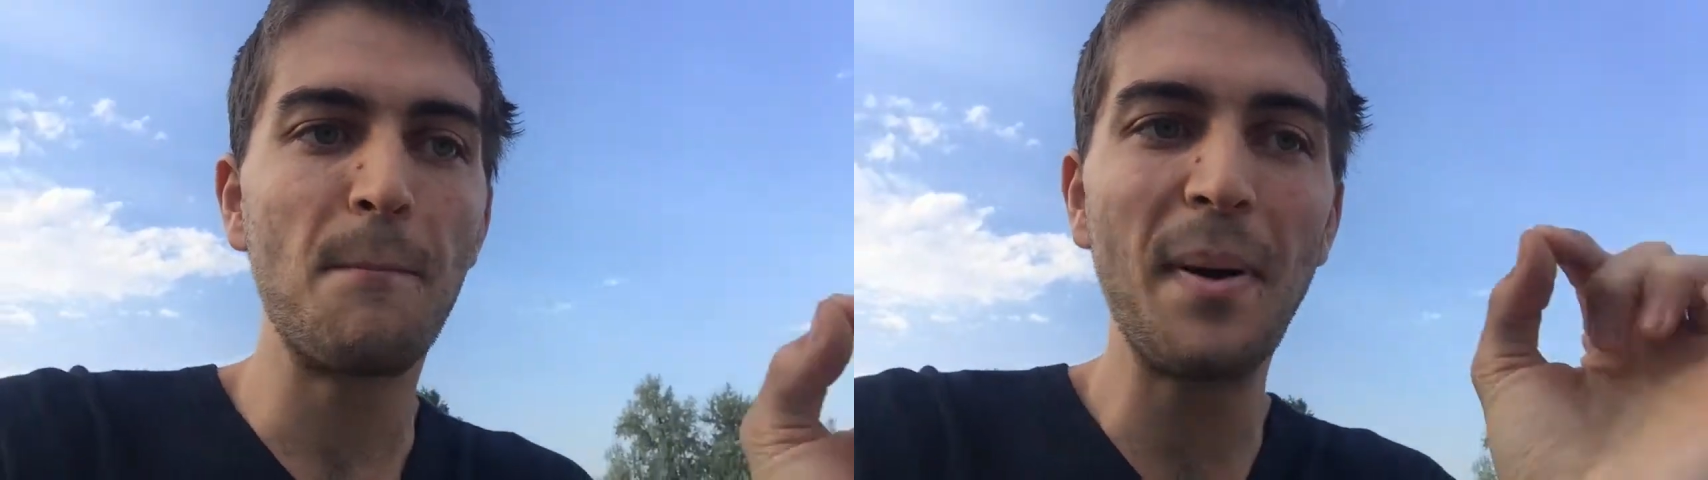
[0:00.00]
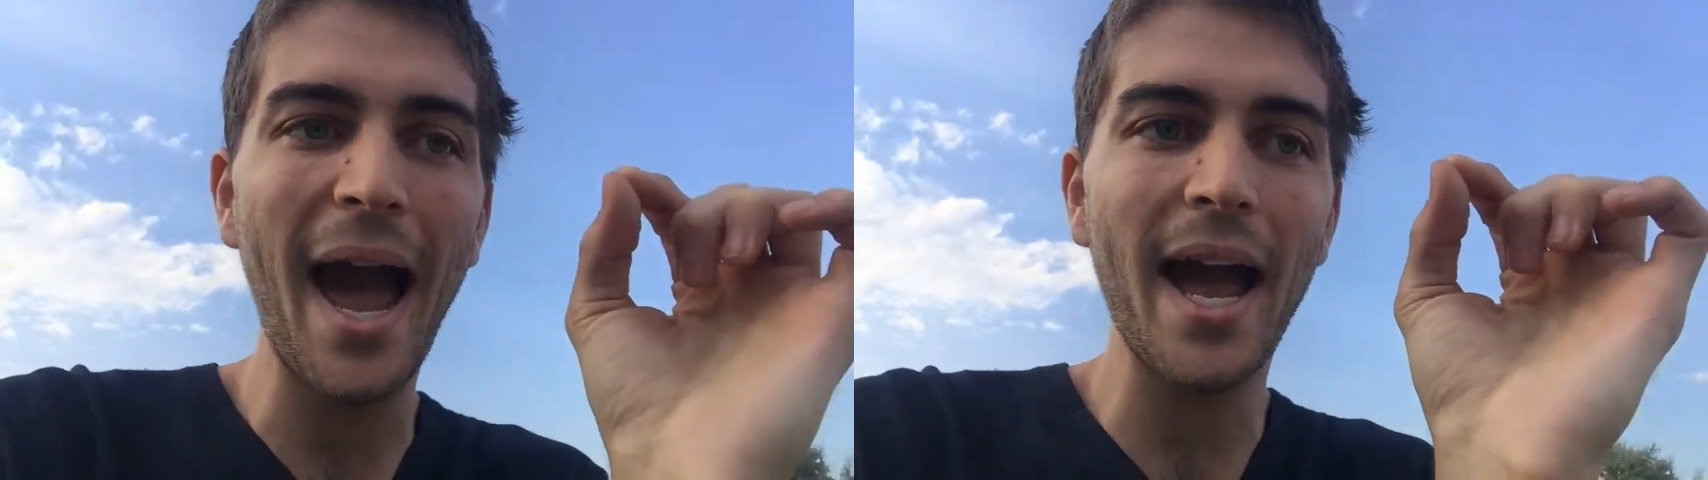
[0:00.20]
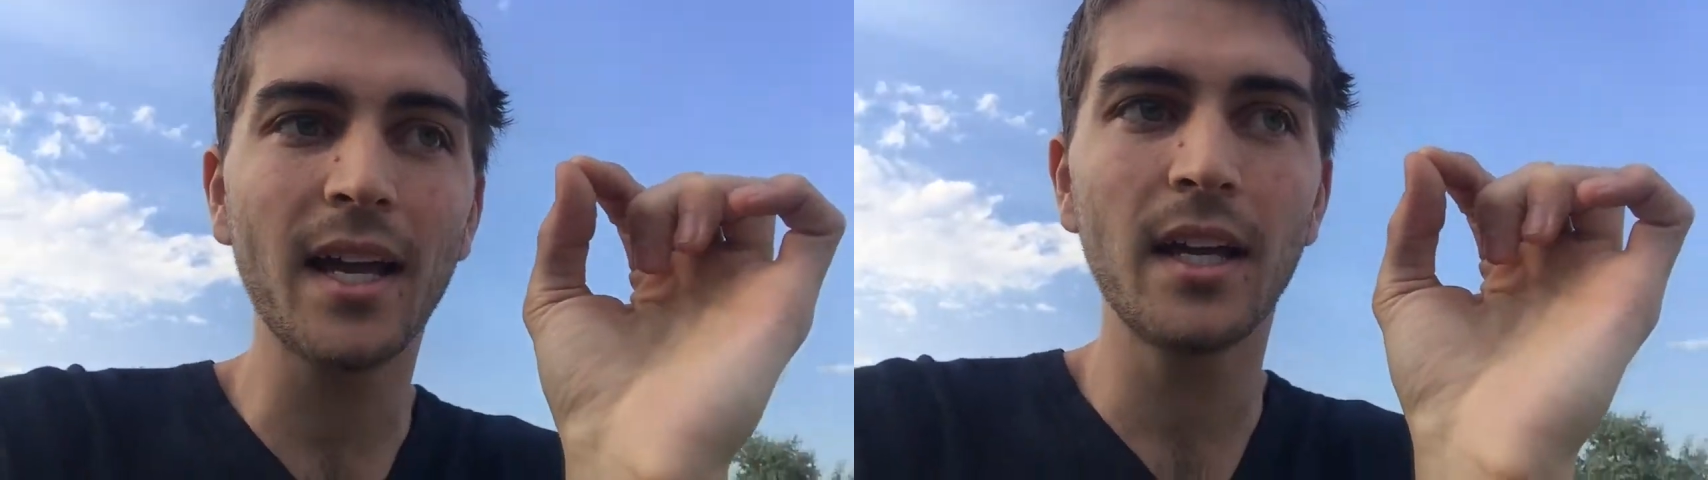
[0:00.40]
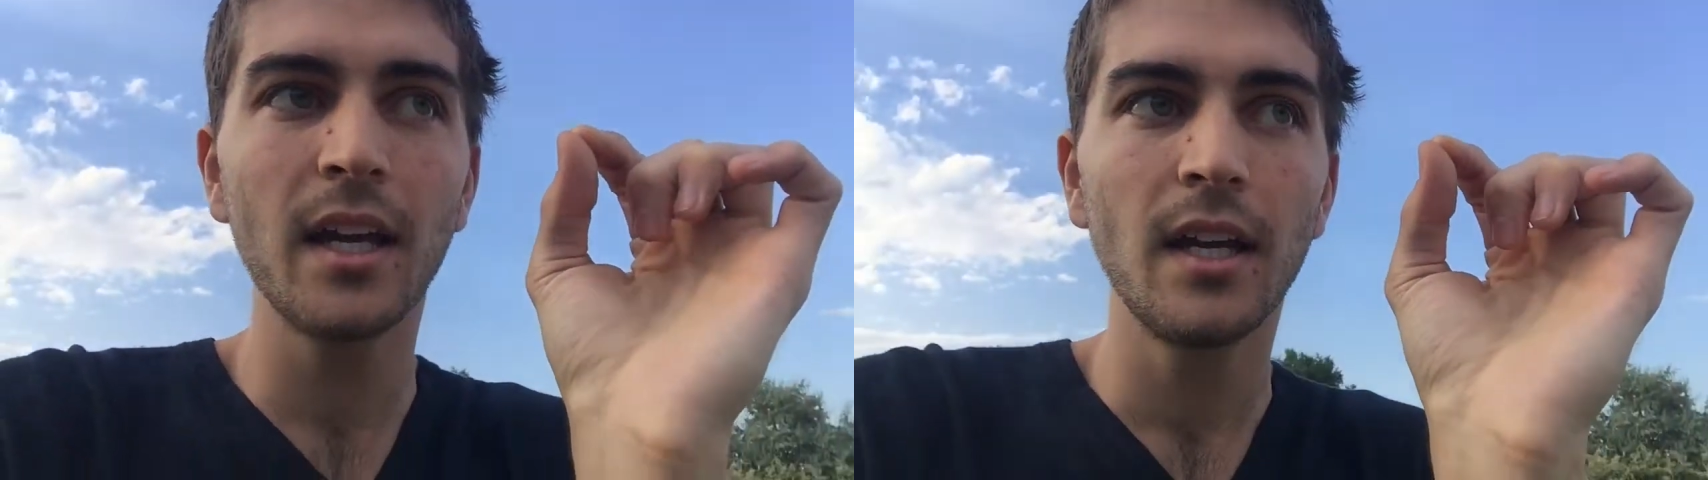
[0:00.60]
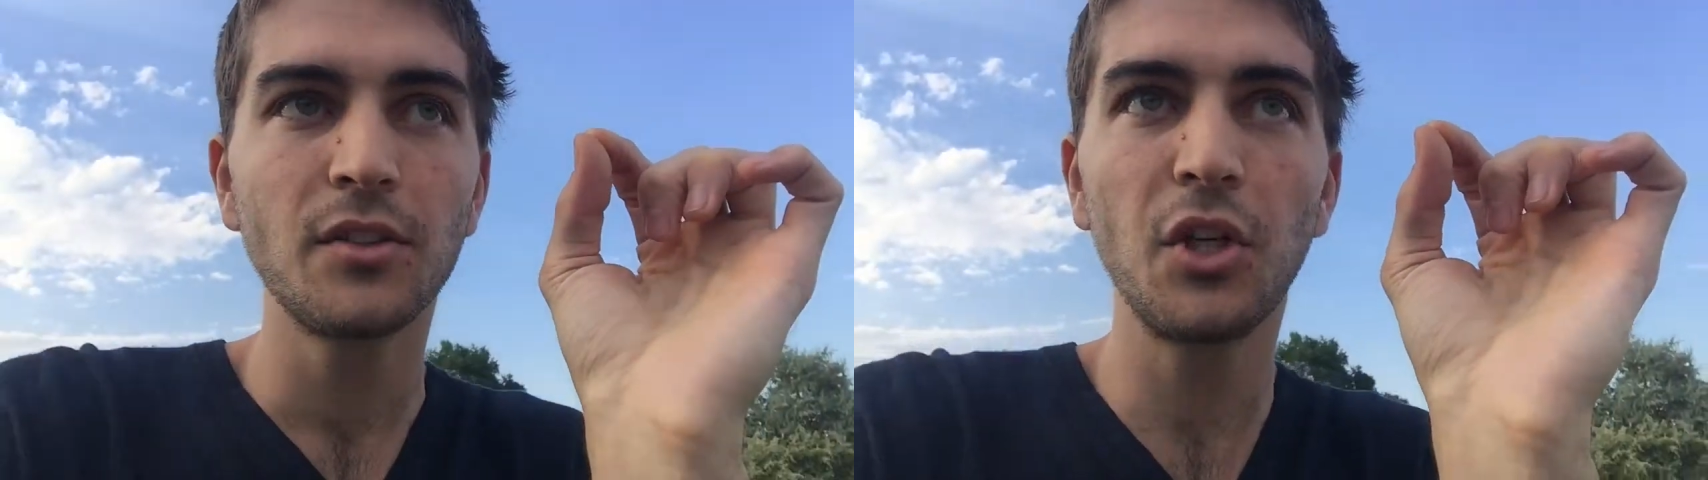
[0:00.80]
back
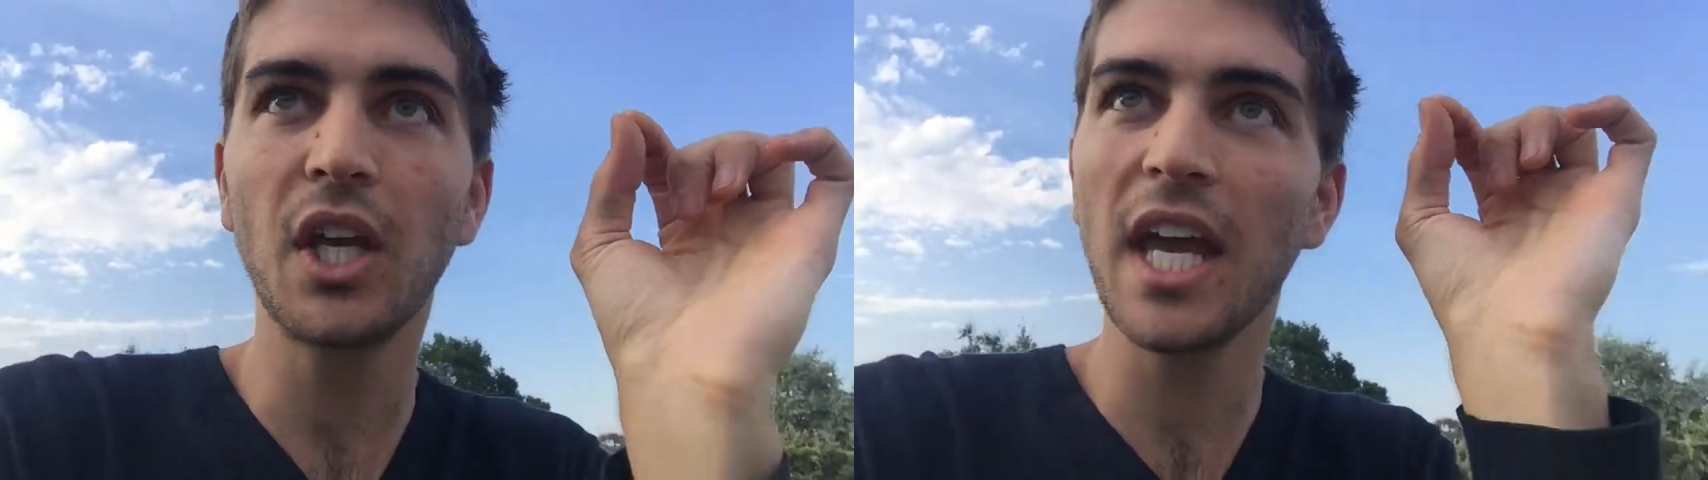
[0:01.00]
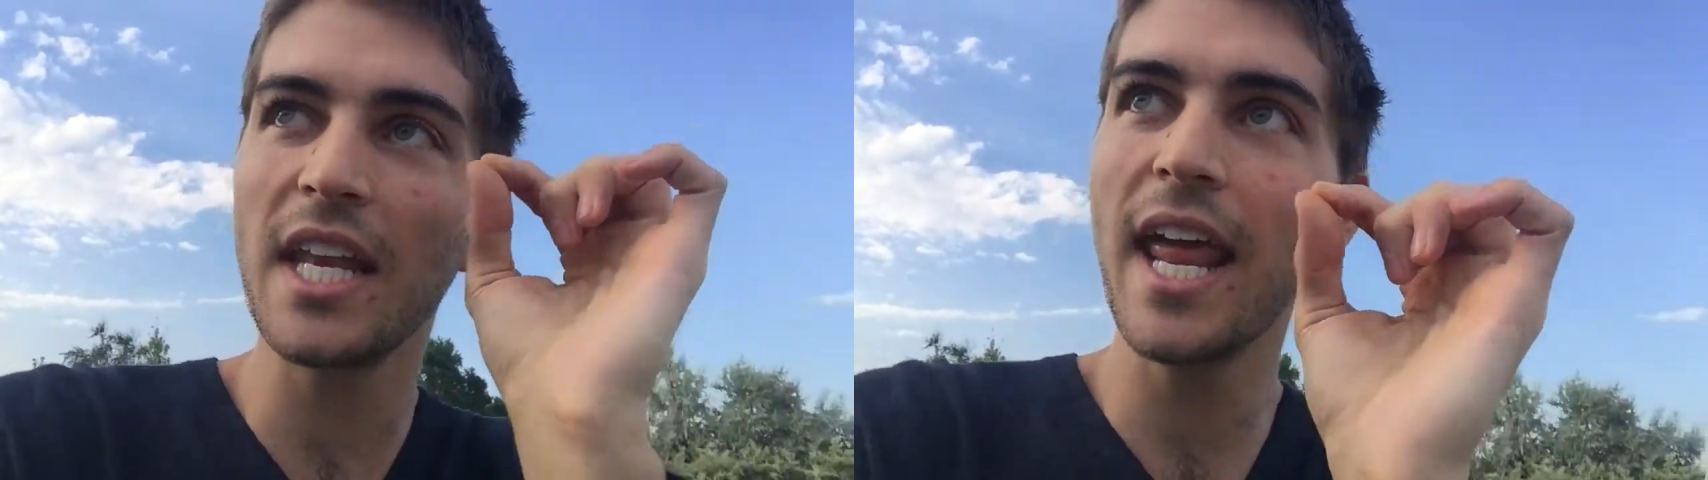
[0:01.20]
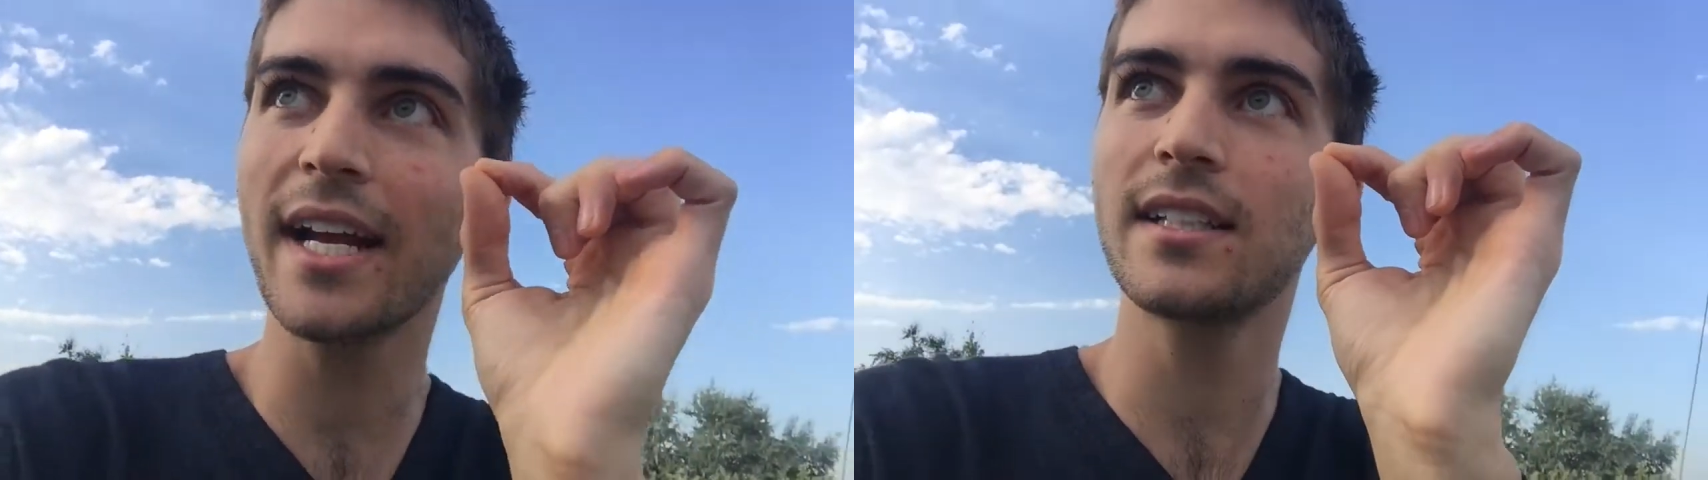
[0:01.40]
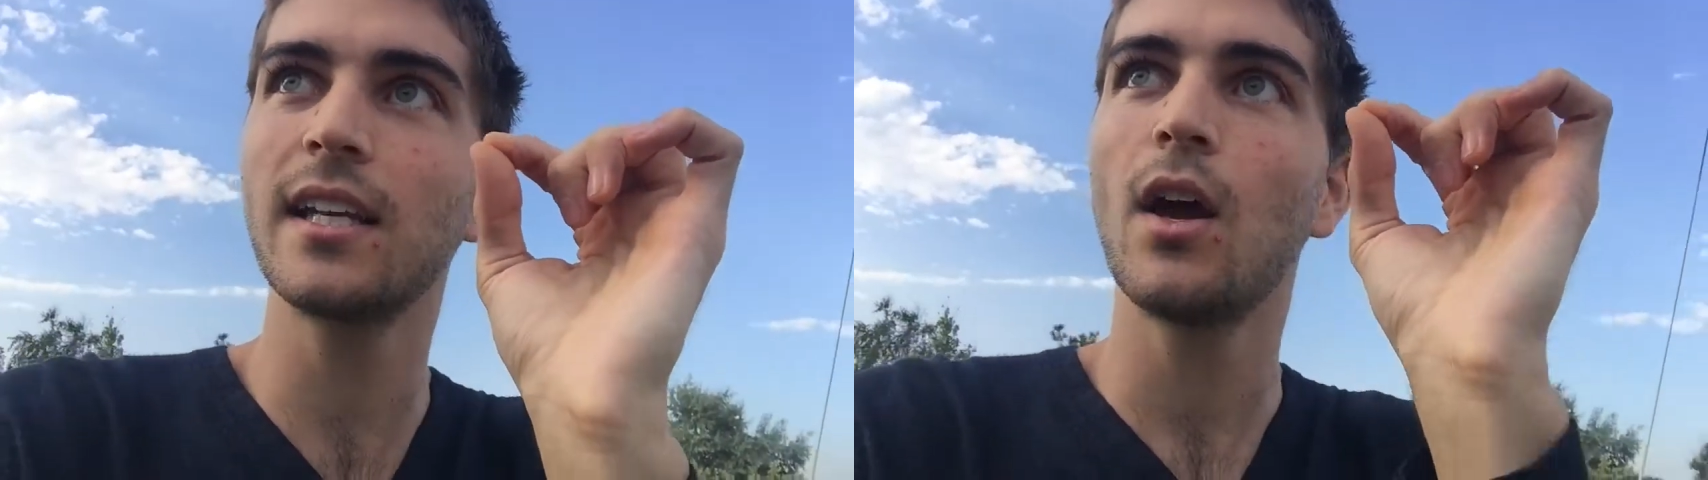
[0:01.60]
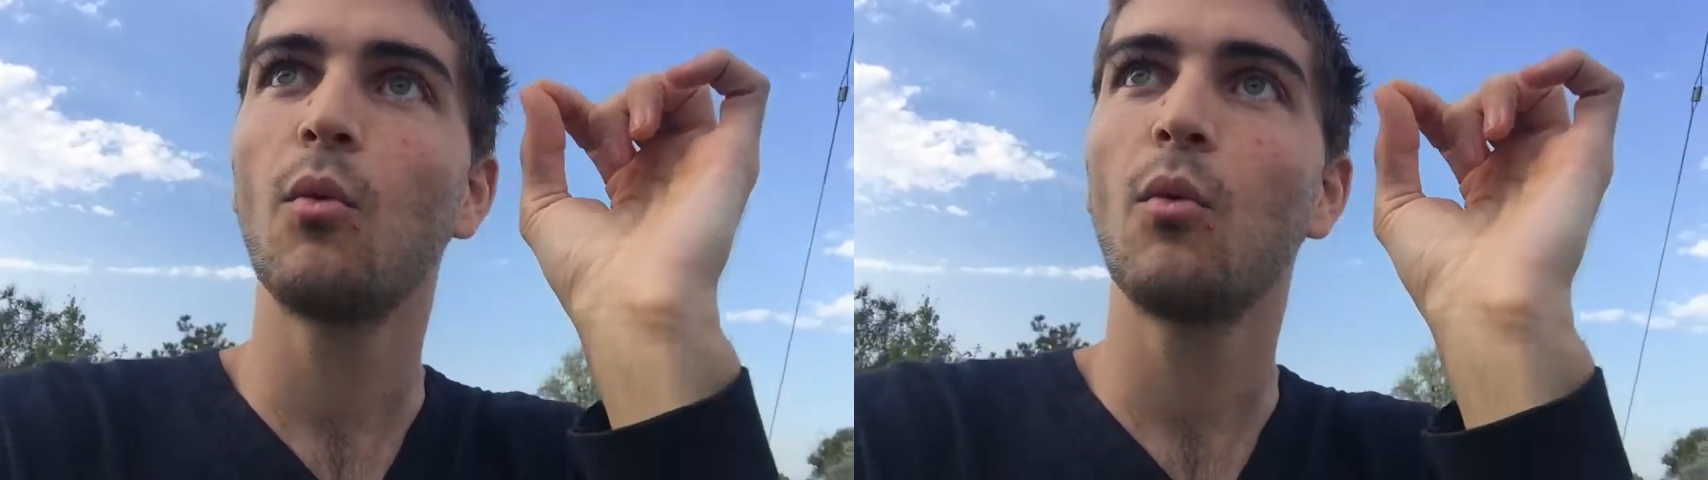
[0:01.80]
to connect